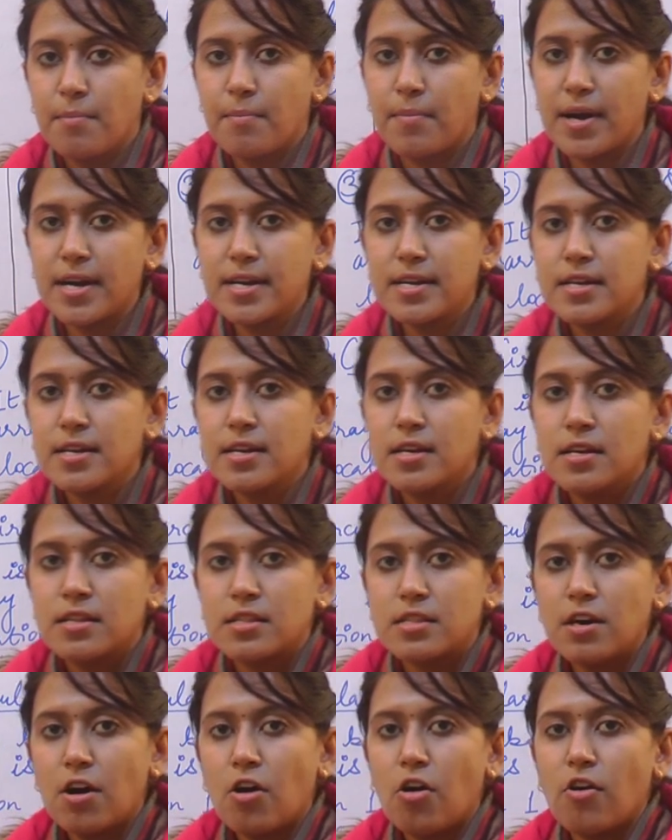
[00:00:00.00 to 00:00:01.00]
but
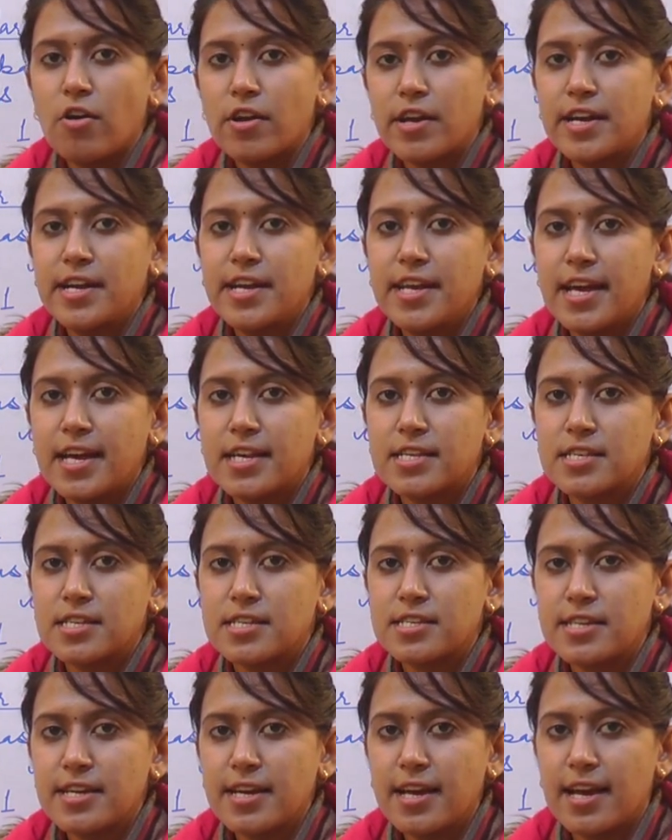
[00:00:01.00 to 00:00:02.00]
the already
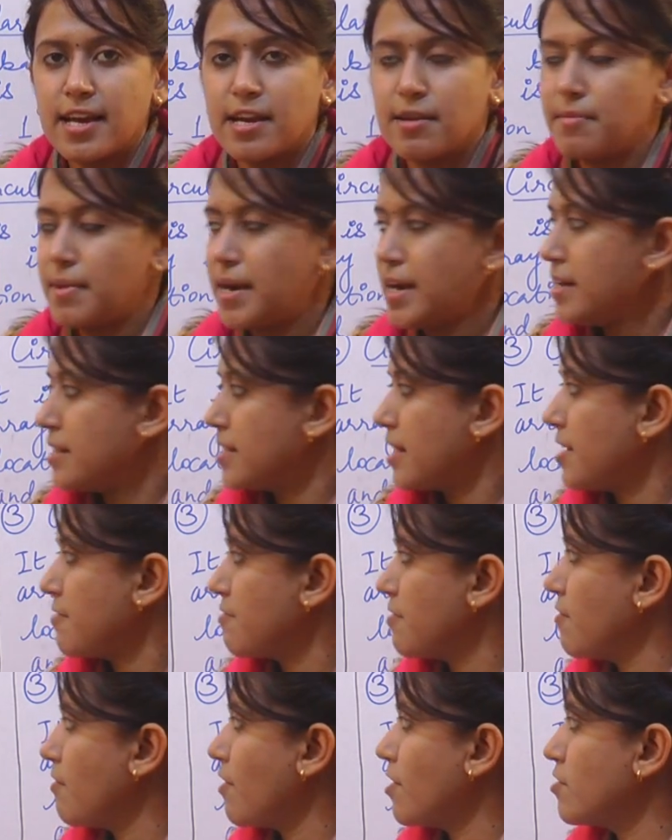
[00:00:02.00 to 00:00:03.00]
existing element
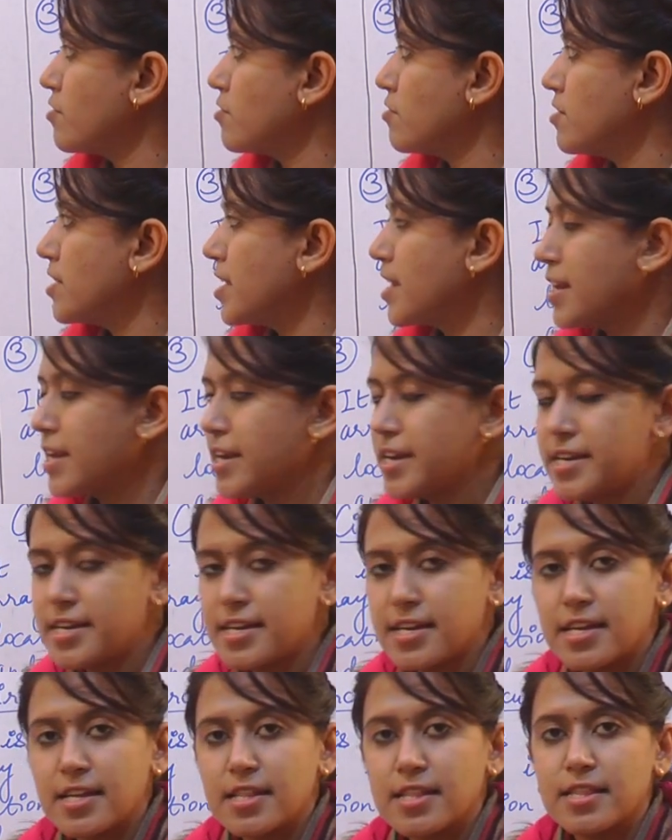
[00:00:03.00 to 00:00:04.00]
that we want to delete,